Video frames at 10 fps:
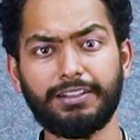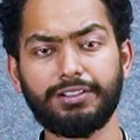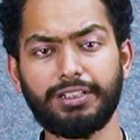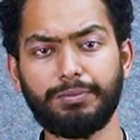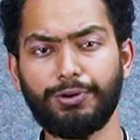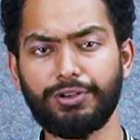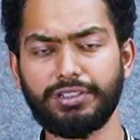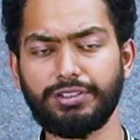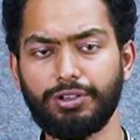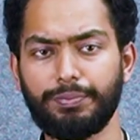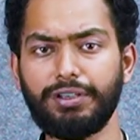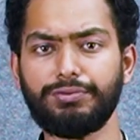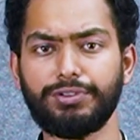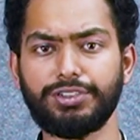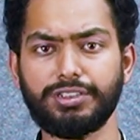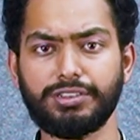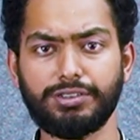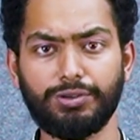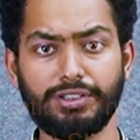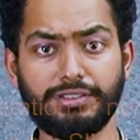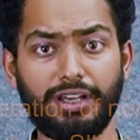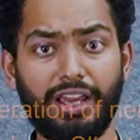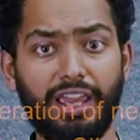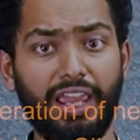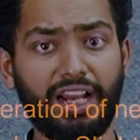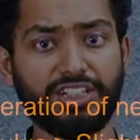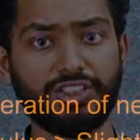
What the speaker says: important topic, which is known as the action